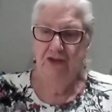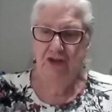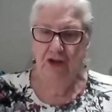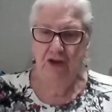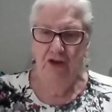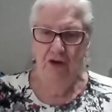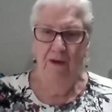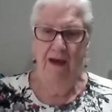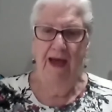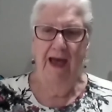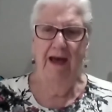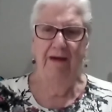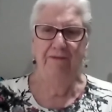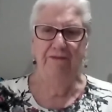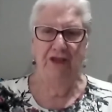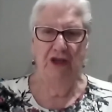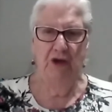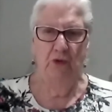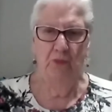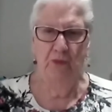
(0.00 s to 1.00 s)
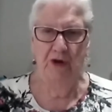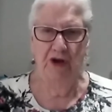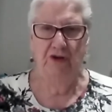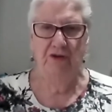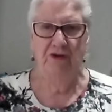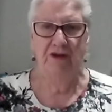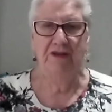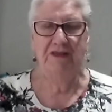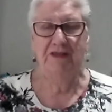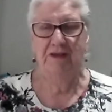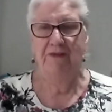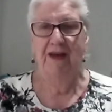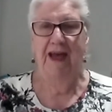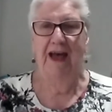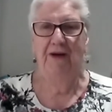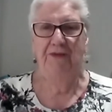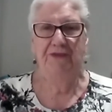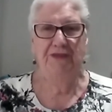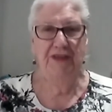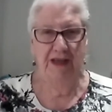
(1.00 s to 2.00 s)
Do you have the awareness of
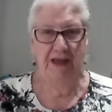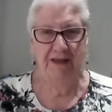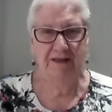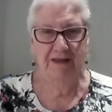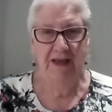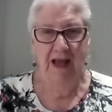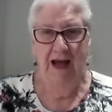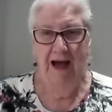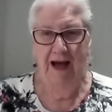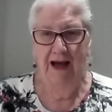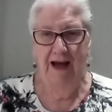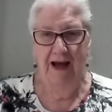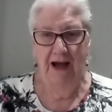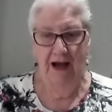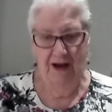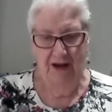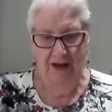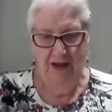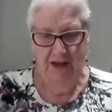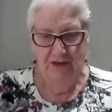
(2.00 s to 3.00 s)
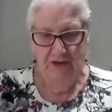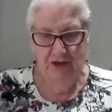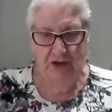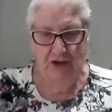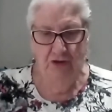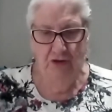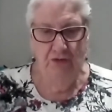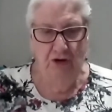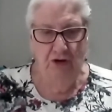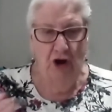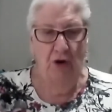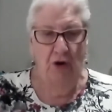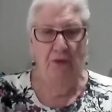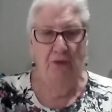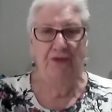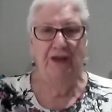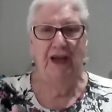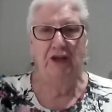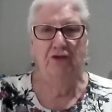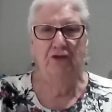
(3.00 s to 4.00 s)
how things are? Do you
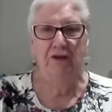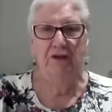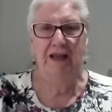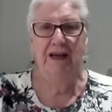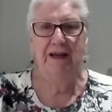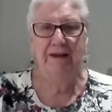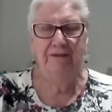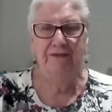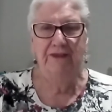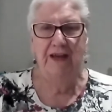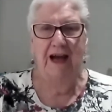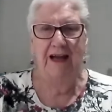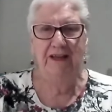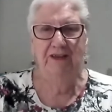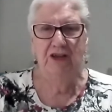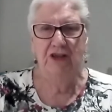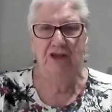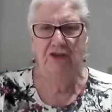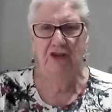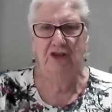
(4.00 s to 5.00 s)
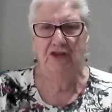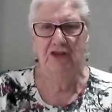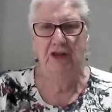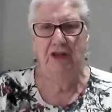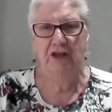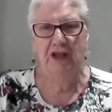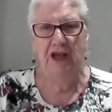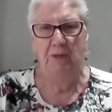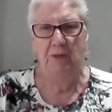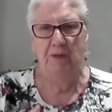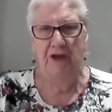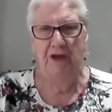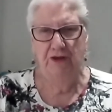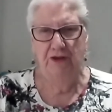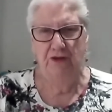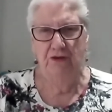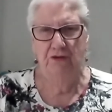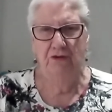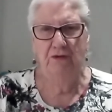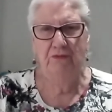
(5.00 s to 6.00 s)
know that you're loved unconditionally by
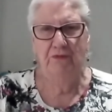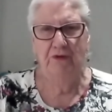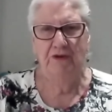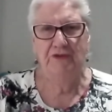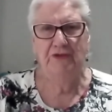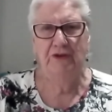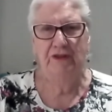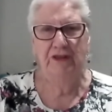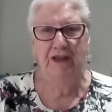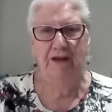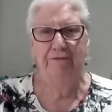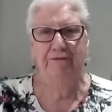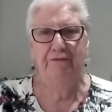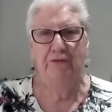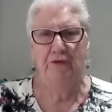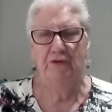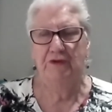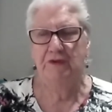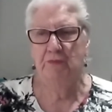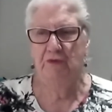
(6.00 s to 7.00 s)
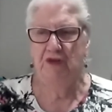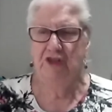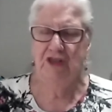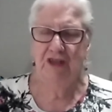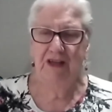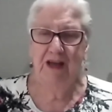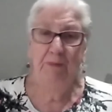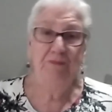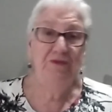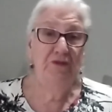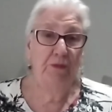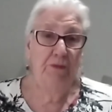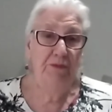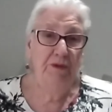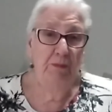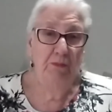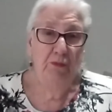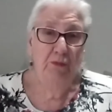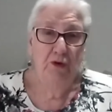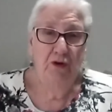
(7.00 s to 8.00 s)
the universal love force, which comes from
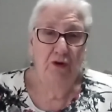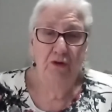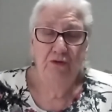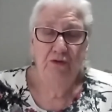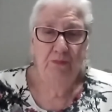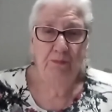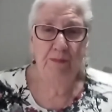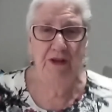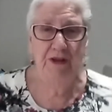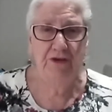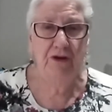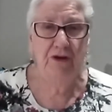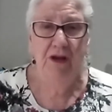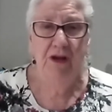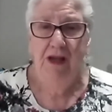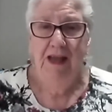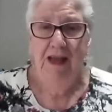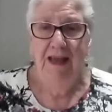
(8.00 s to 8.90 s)
the Earth Mother?